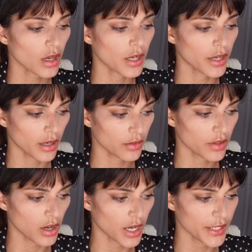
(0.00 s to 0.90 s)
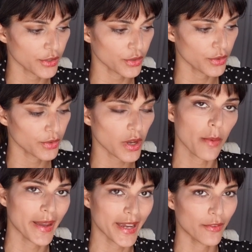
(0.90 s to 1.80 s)
a girl that I knew, that
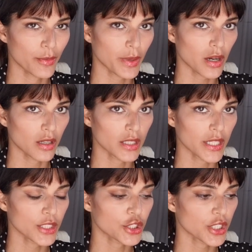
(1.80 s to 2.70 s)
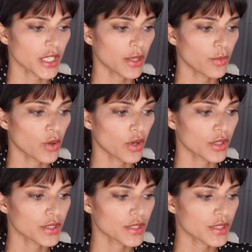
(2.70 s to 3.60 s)
I met here in Bali. She
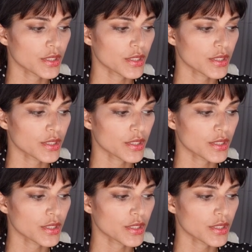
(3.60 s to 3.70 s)
was